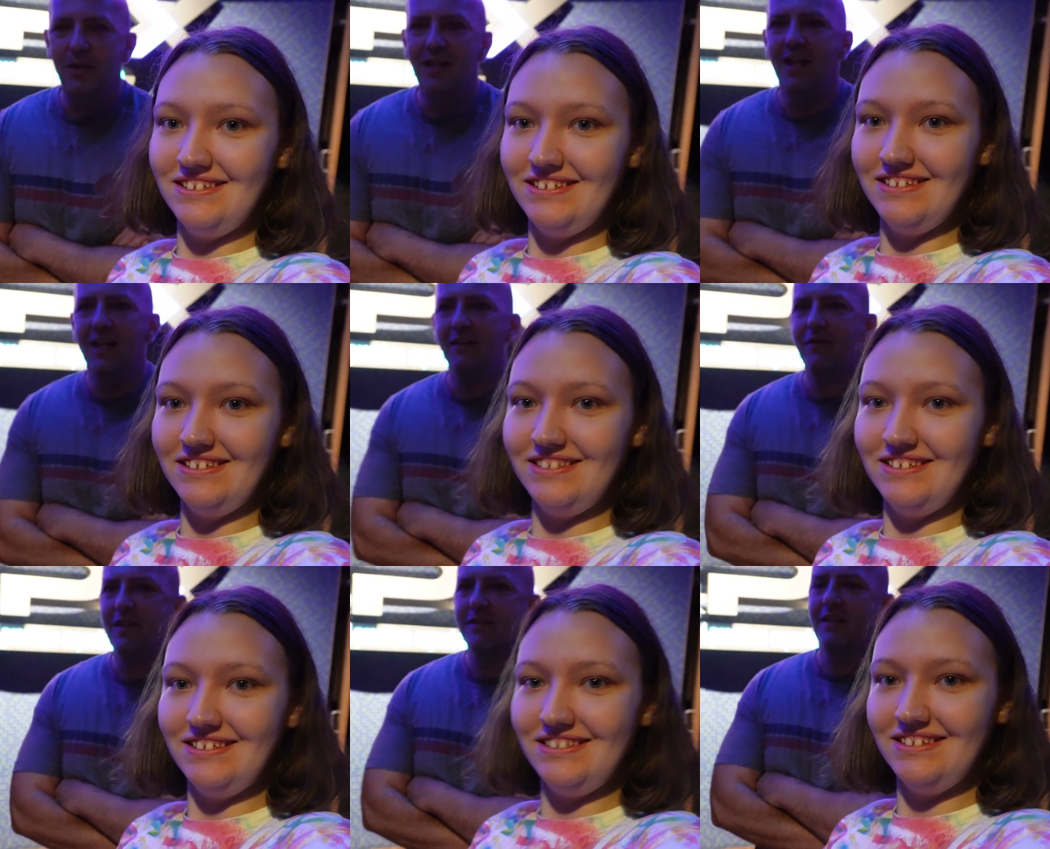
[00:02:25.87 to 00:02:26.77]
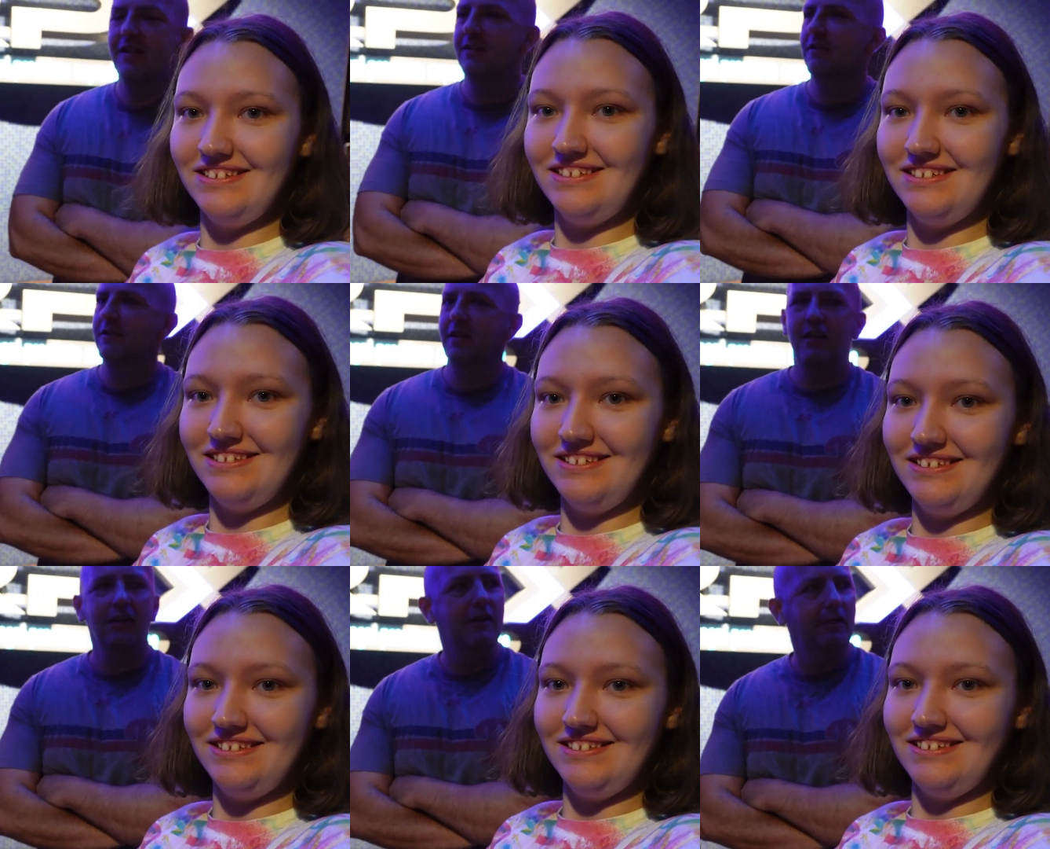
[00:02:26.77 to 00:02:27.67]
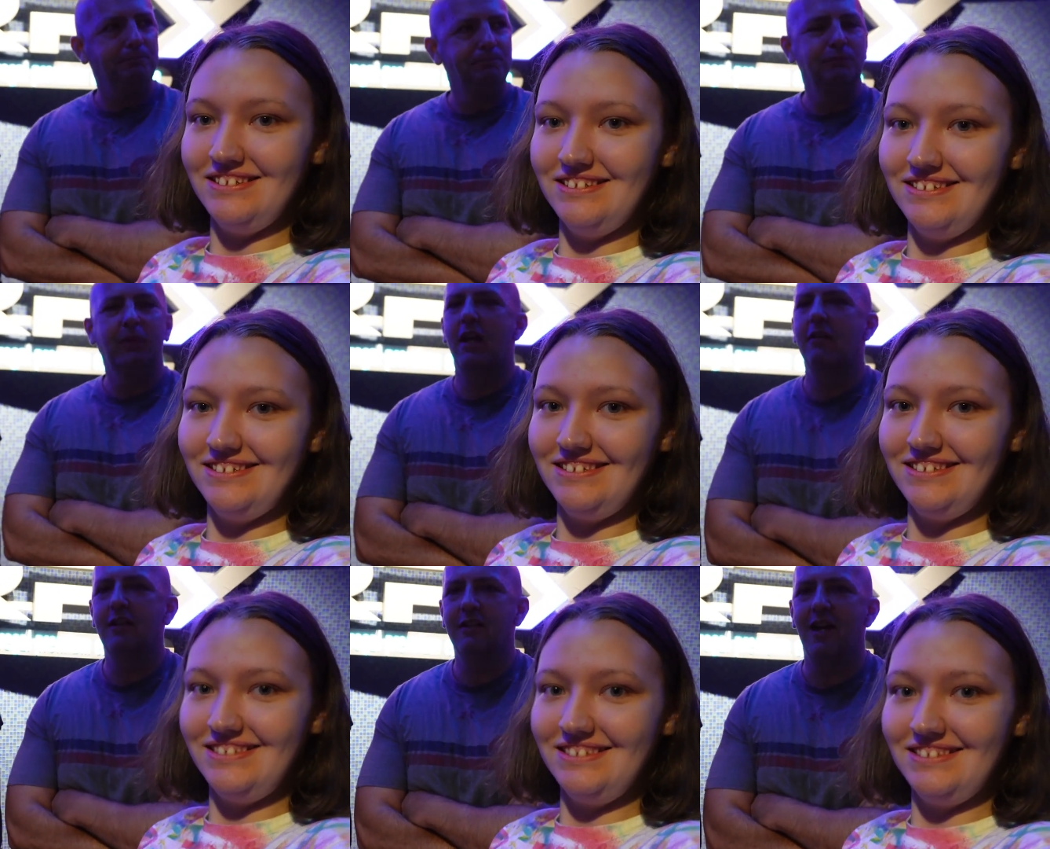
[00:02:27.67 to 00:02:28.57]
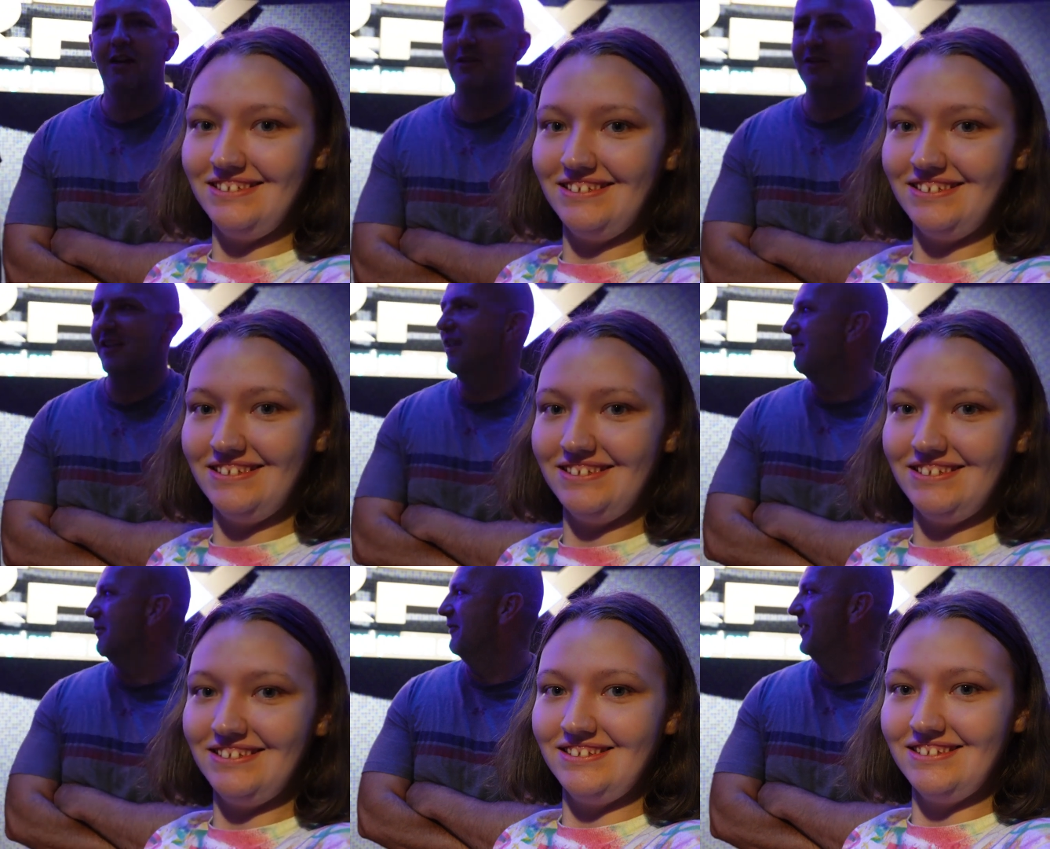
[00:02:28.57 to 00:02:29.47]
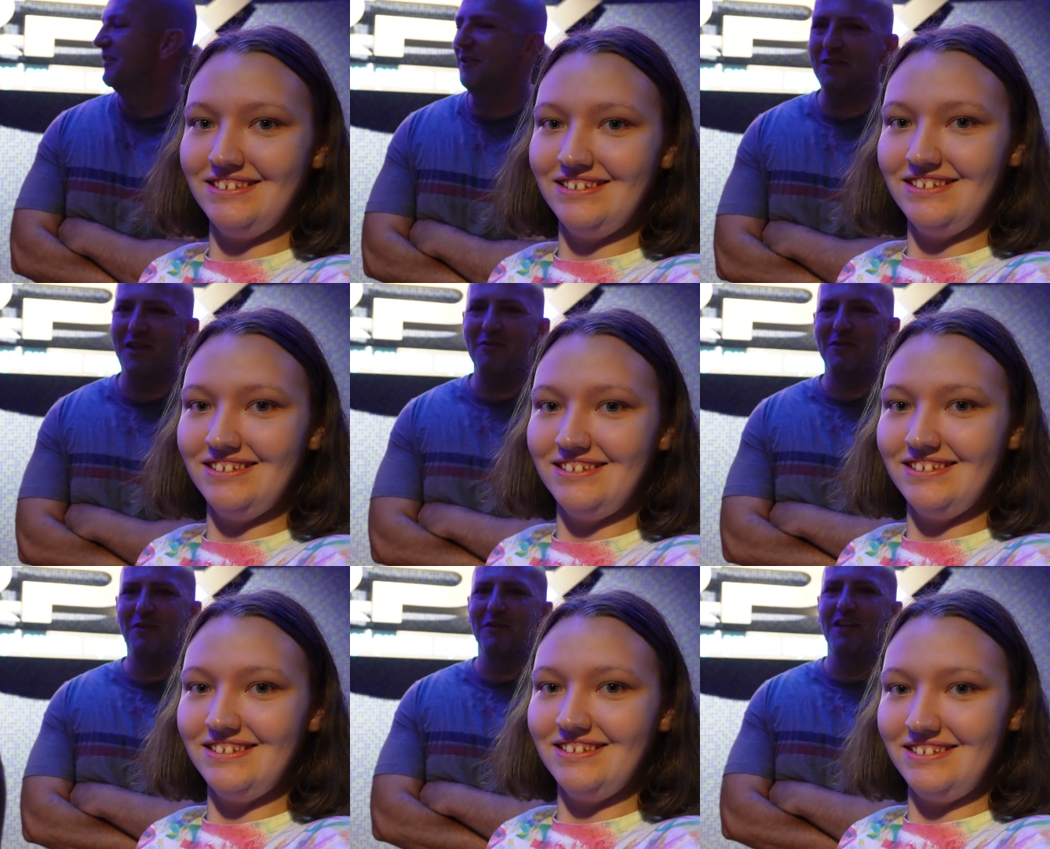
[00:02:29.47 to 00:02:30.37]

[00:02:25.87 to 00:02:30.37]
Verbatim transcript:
Speaker 1: many negative things. I guess I'll say Gal Gadot wasn't in the movie, so that was a little